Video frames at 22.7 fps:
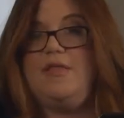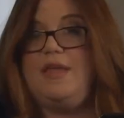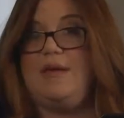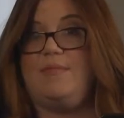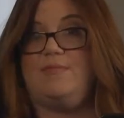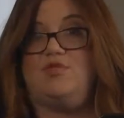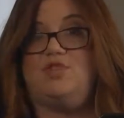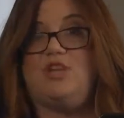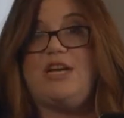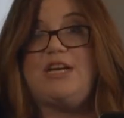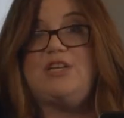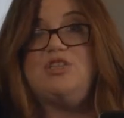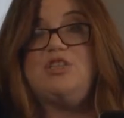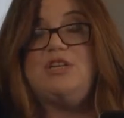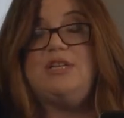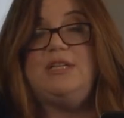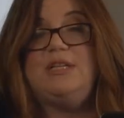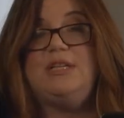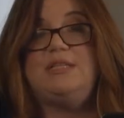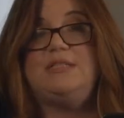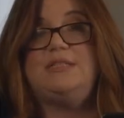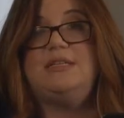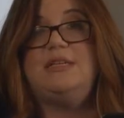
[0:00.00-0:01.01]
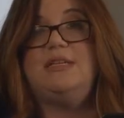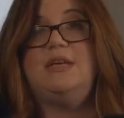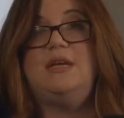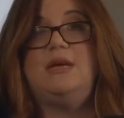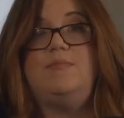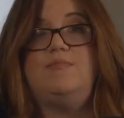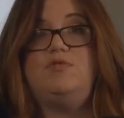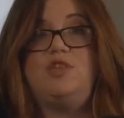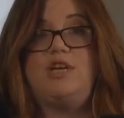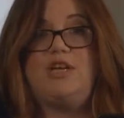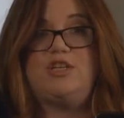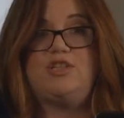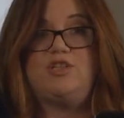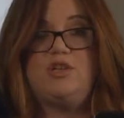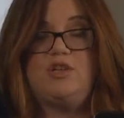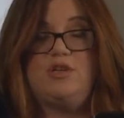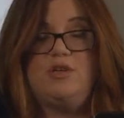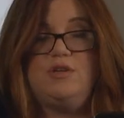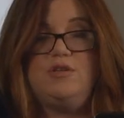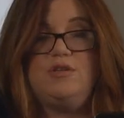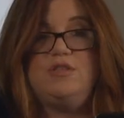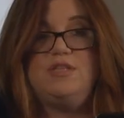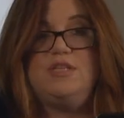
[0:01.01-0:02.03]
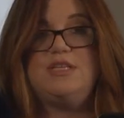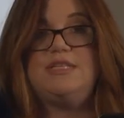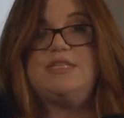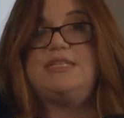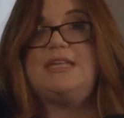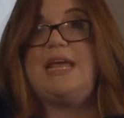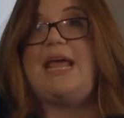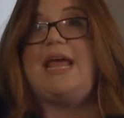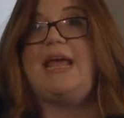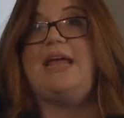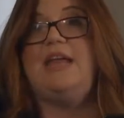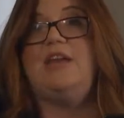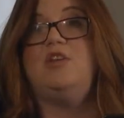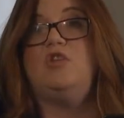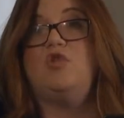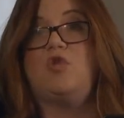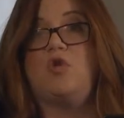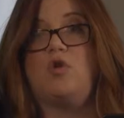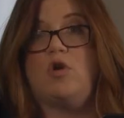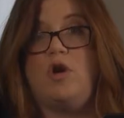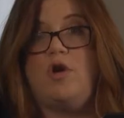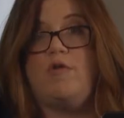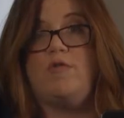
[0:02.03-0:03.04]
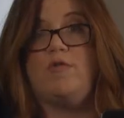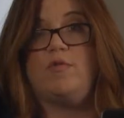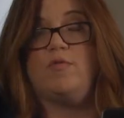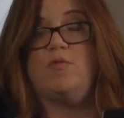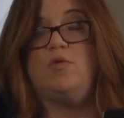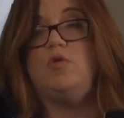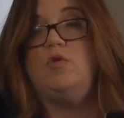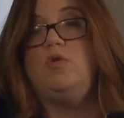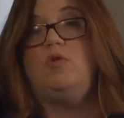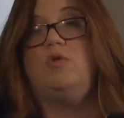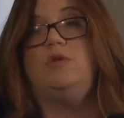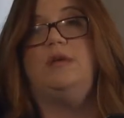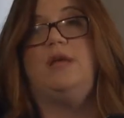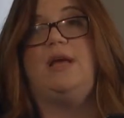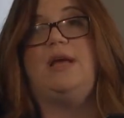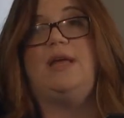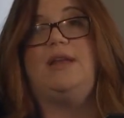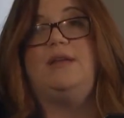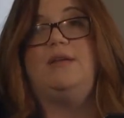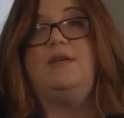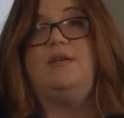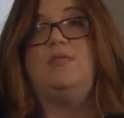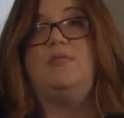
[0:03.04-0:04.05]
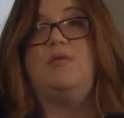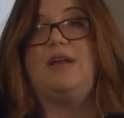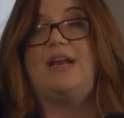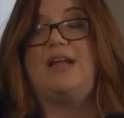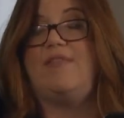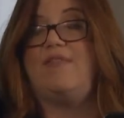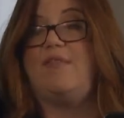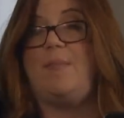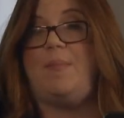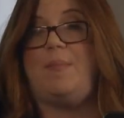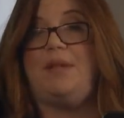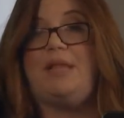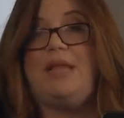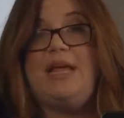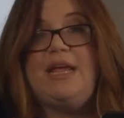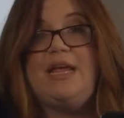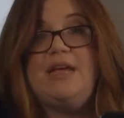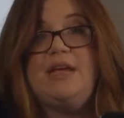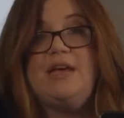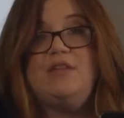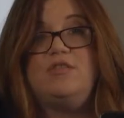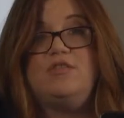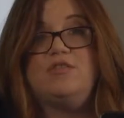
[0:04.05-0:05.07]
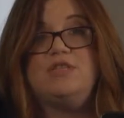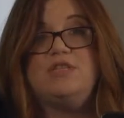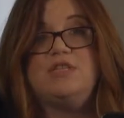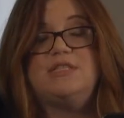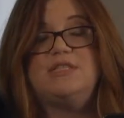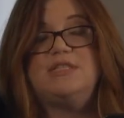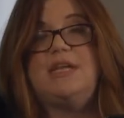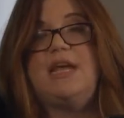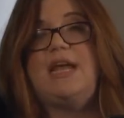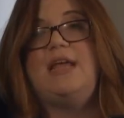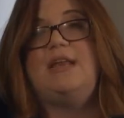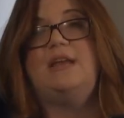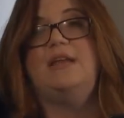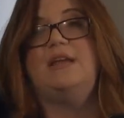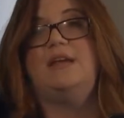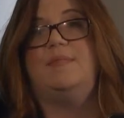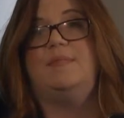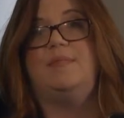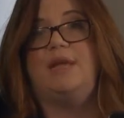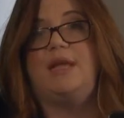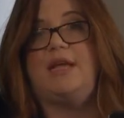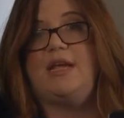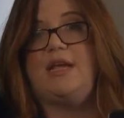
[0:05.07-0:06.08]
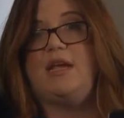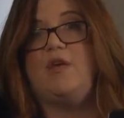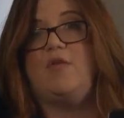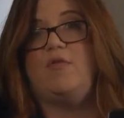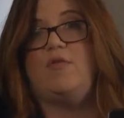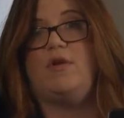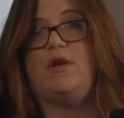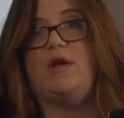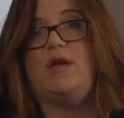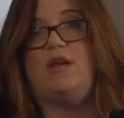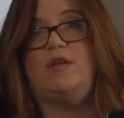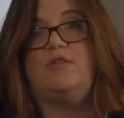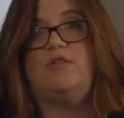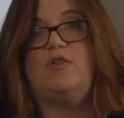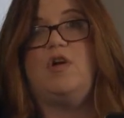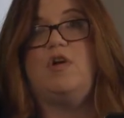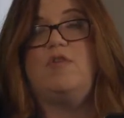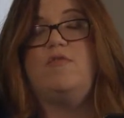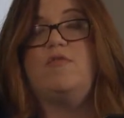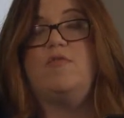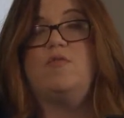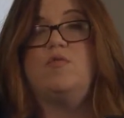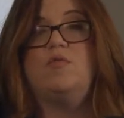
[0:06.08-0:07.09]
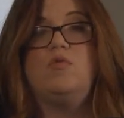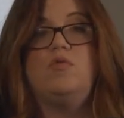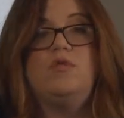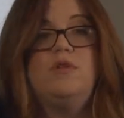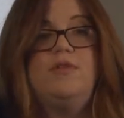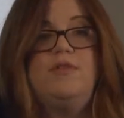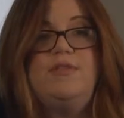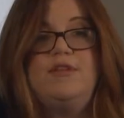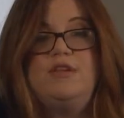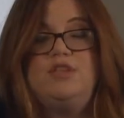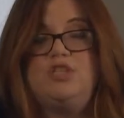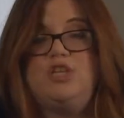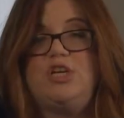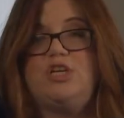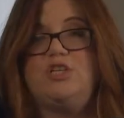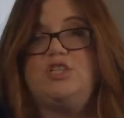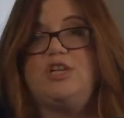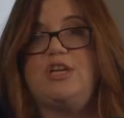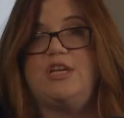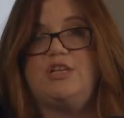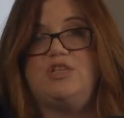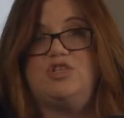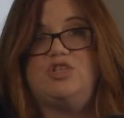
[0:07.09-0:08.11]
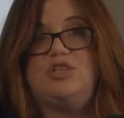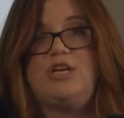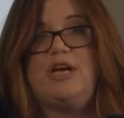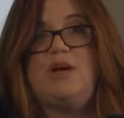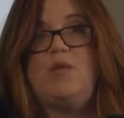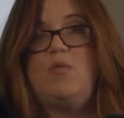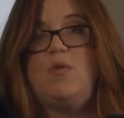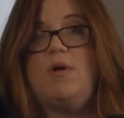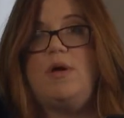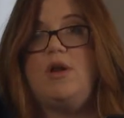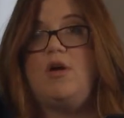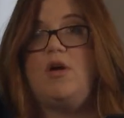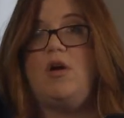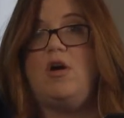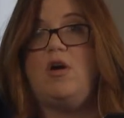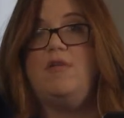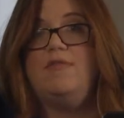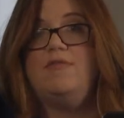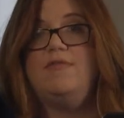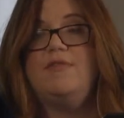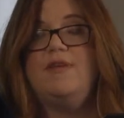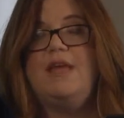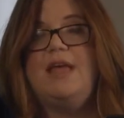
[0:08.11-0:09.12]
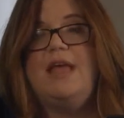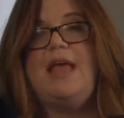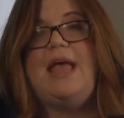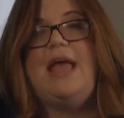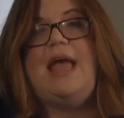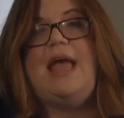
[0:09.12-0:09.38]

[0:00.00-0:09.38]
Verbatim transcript: the objection listed, objection sustained or overruled, and we're going to have a blank under sustained and a blank under overruled, and the judge can check one off.